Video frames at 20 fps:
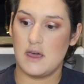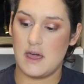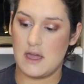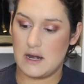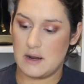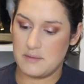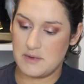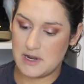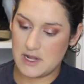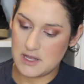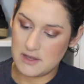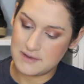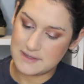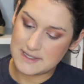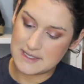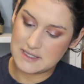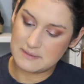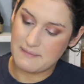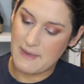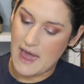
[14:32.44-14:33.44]
And I'm going to use
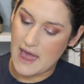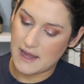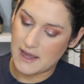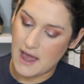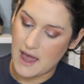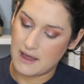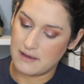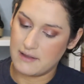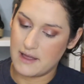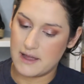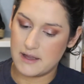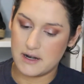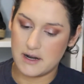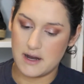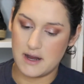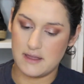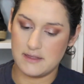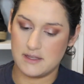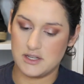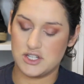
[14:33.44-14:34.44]
this MAC
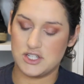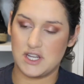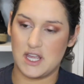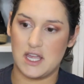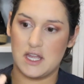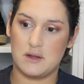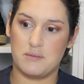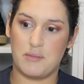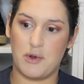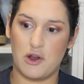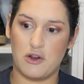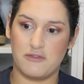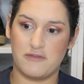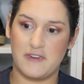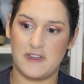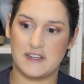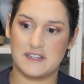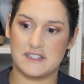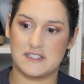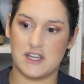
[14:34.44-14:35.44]
highlighter in the shade
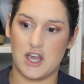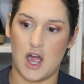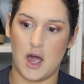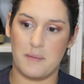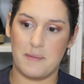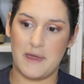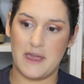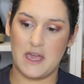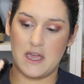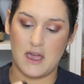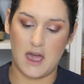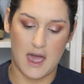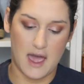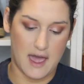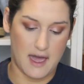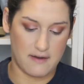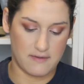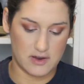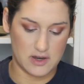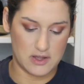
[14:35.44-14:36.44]
Perfect Topping. I
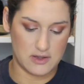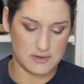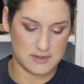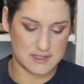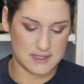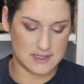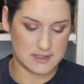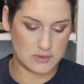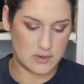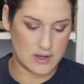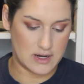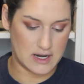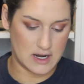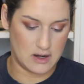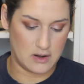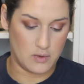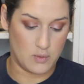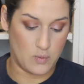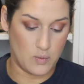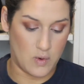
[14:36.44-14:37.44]
haven't used this one
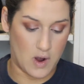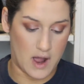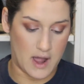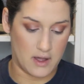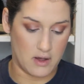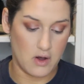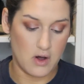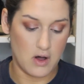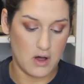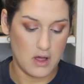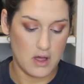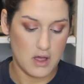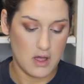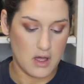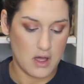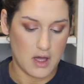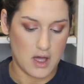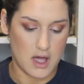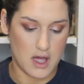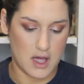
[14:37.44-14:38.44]
in a while.
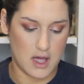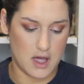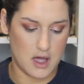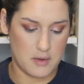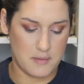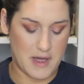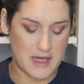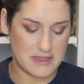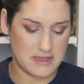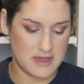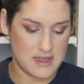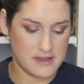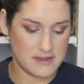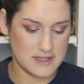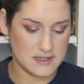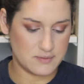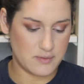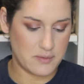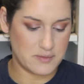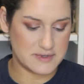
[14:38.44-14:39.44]
I think
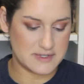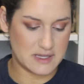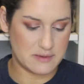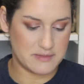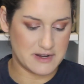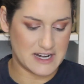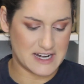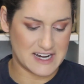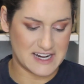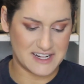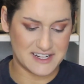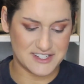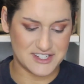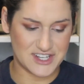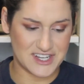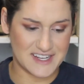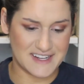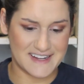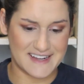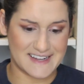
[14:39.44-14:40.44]
this one was limited
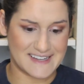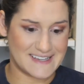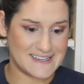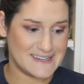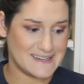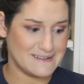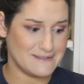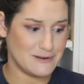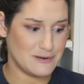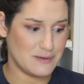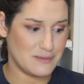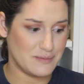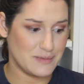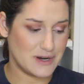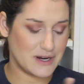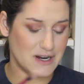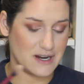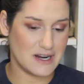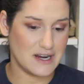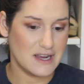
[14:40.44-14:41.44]
edition. I can't
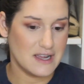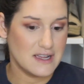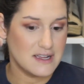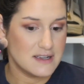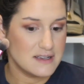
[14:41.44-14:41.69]
remember.